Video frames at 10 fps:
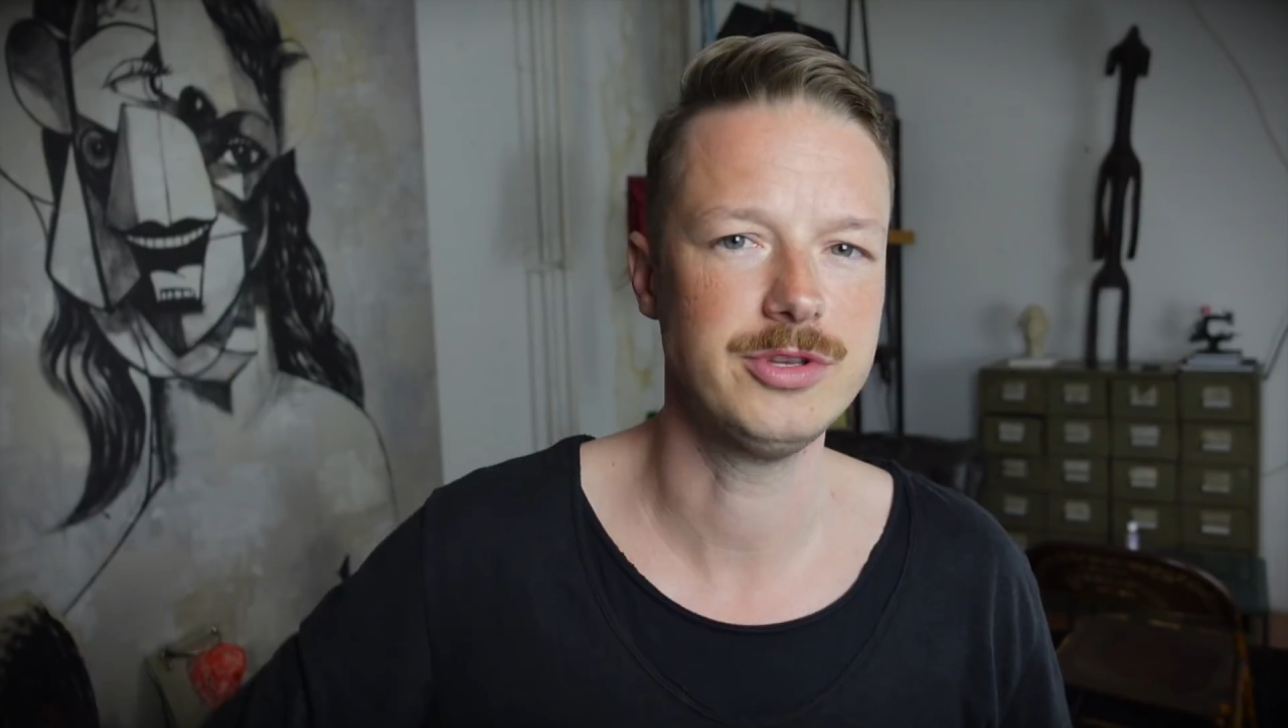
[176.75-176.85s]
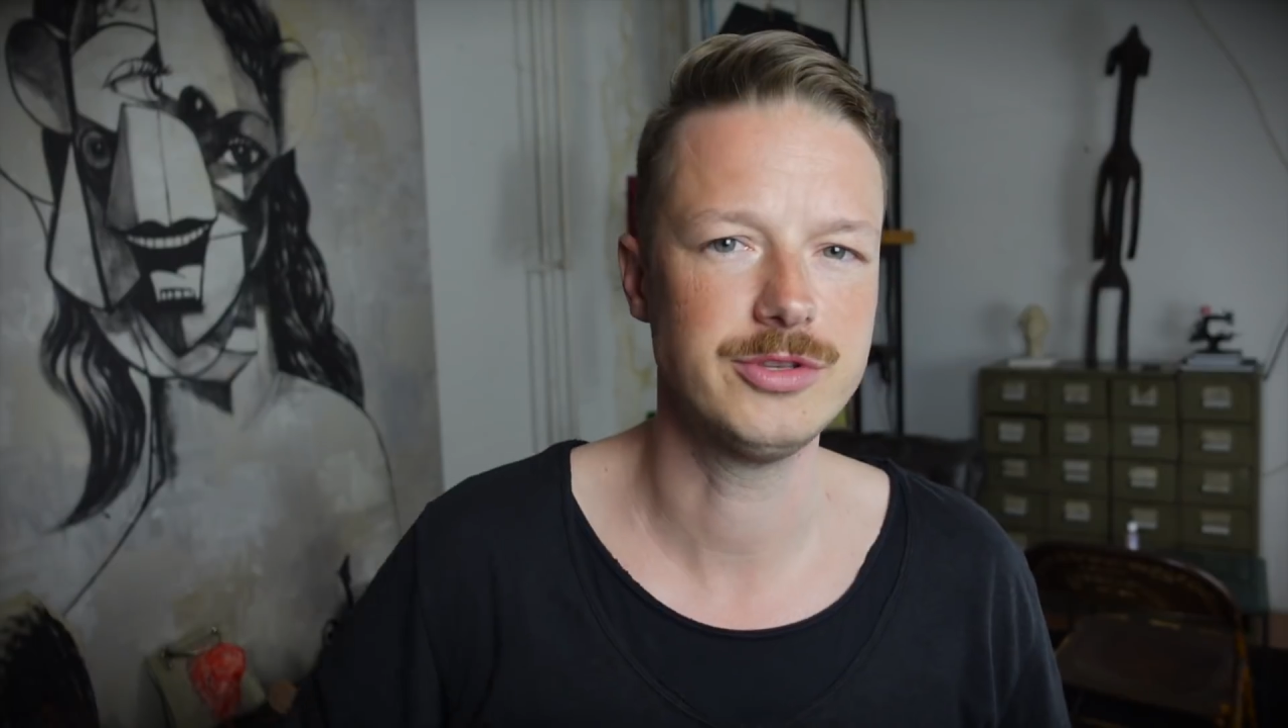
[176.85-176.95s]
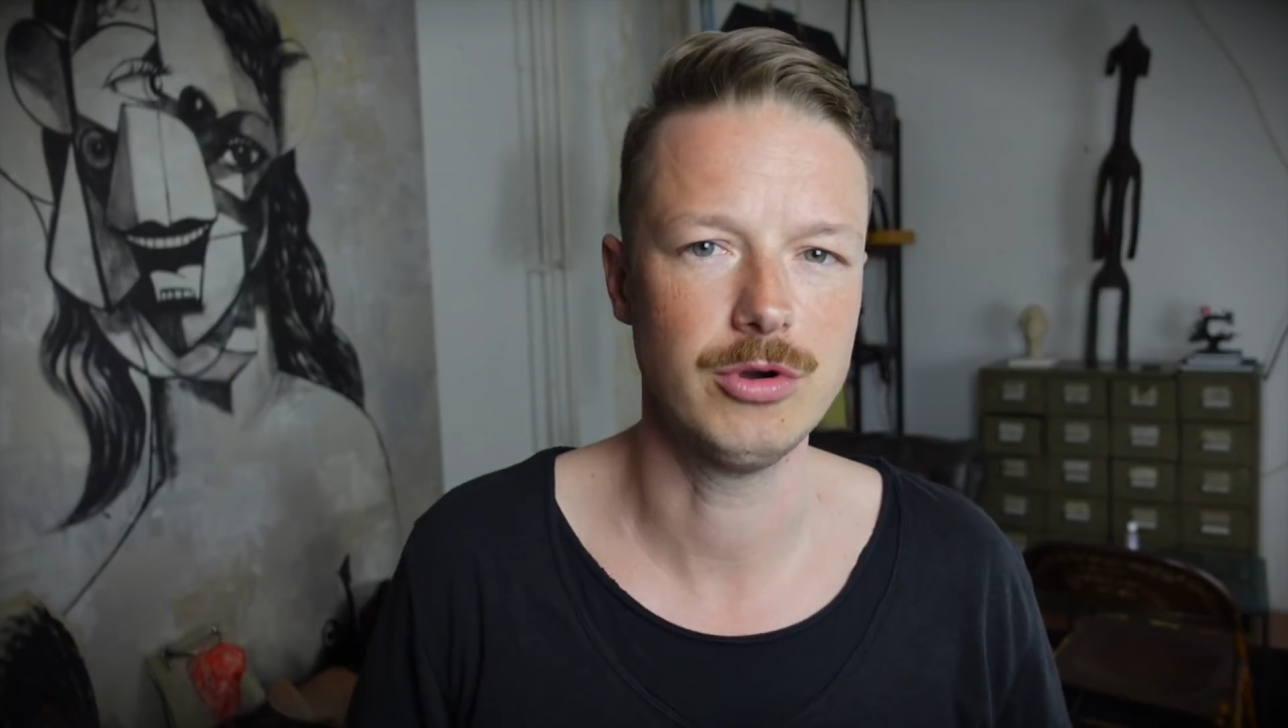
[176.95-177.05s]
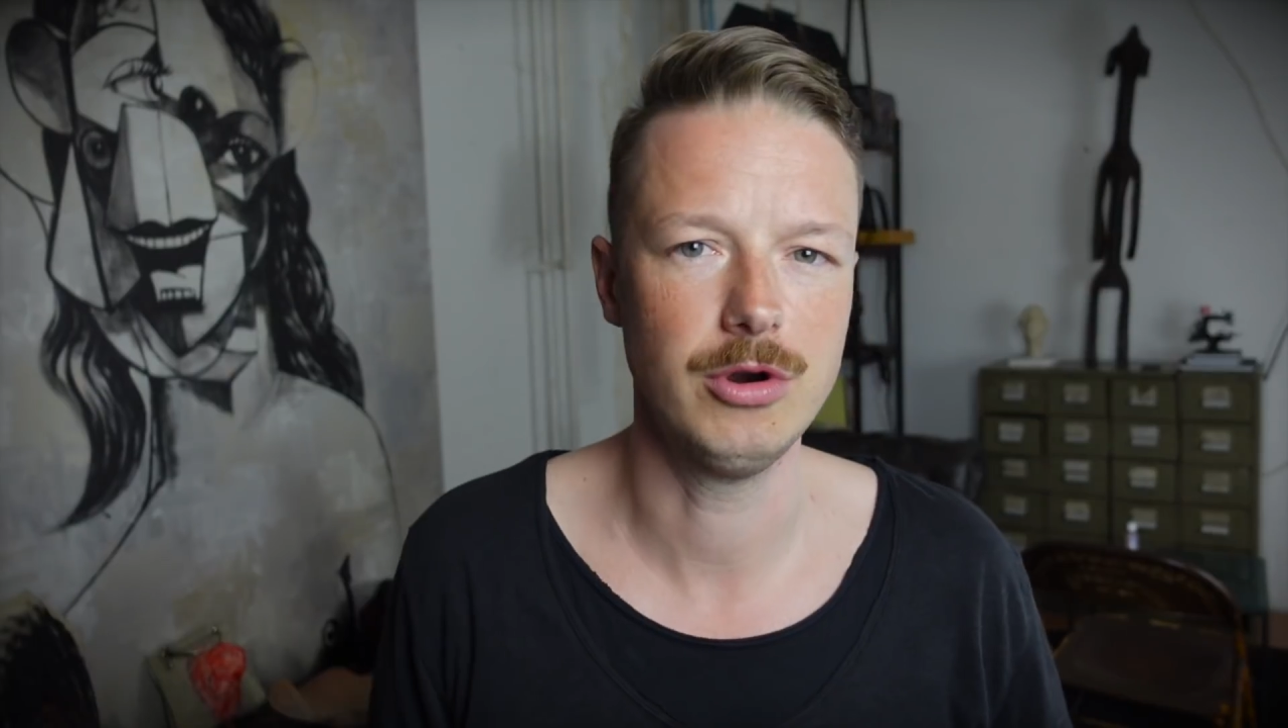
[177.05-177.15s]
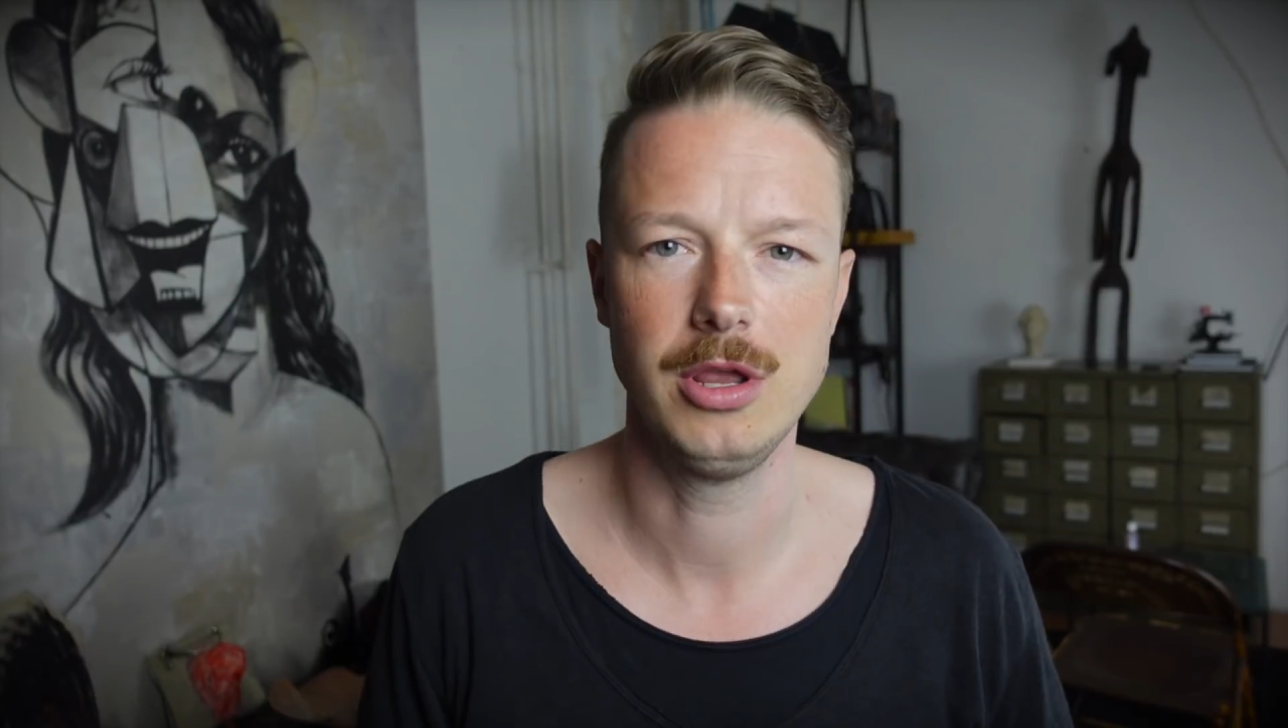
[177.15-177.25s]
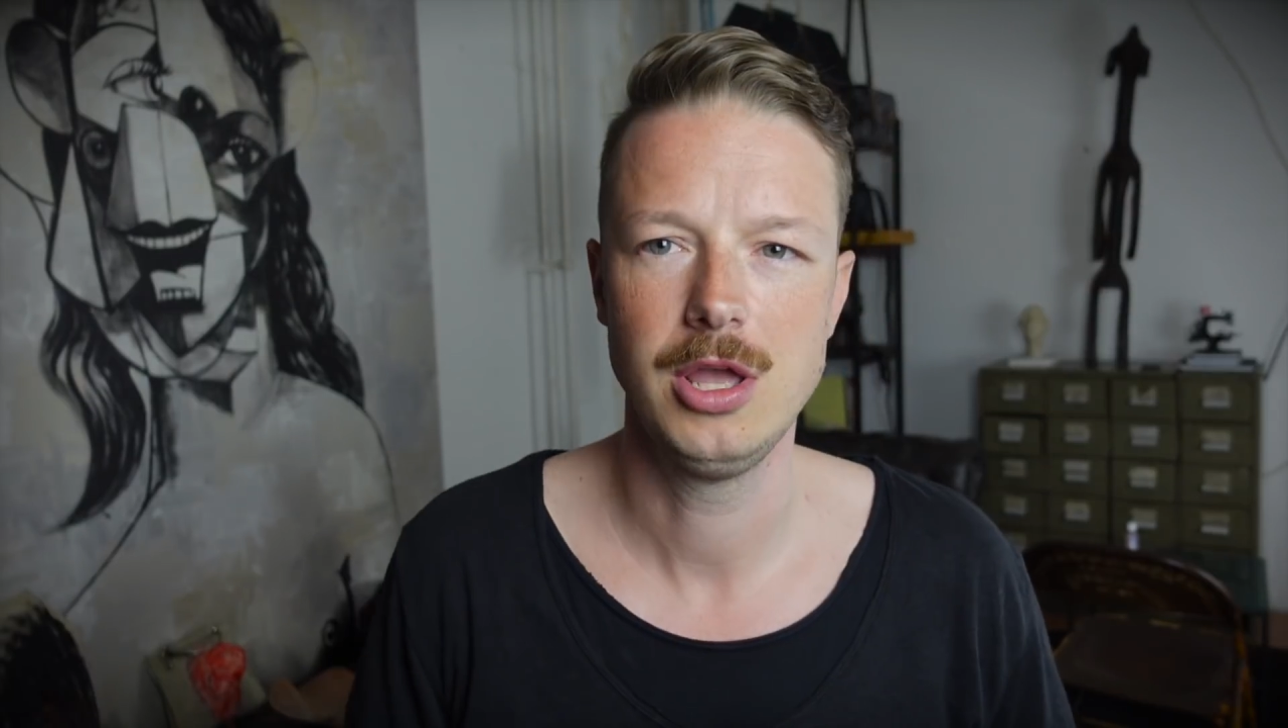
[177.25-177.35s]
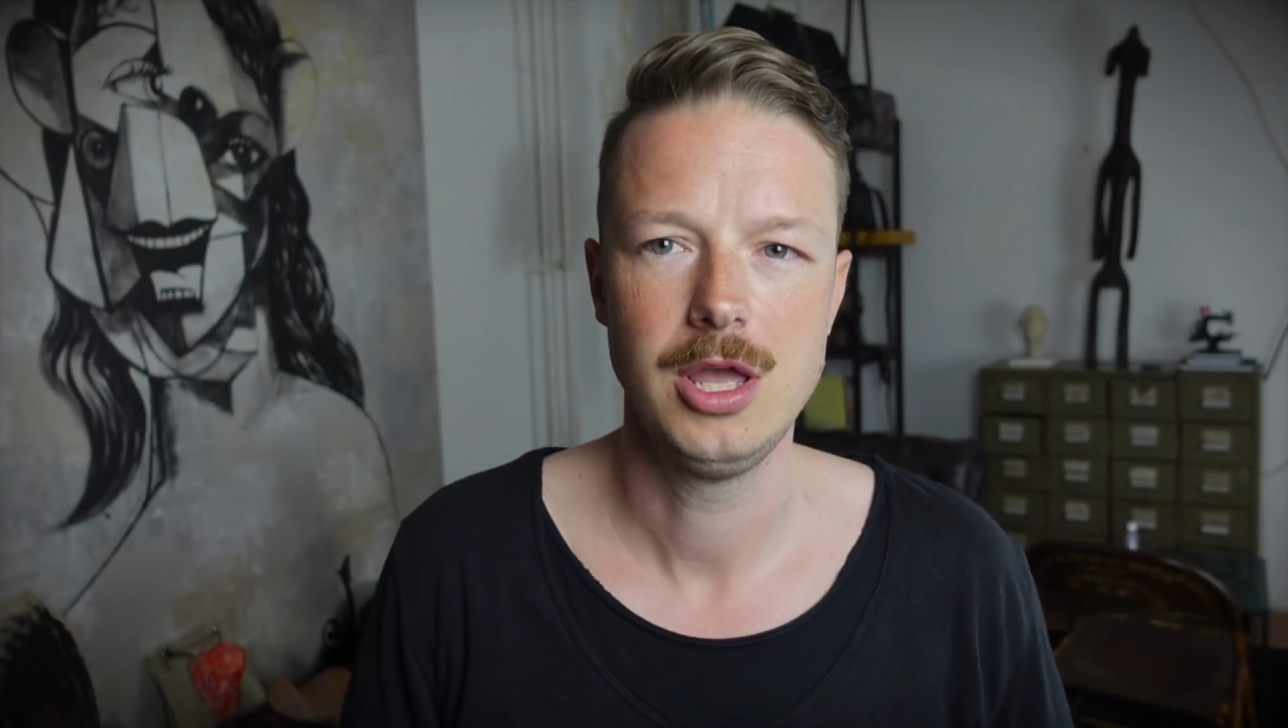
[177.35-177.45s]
store,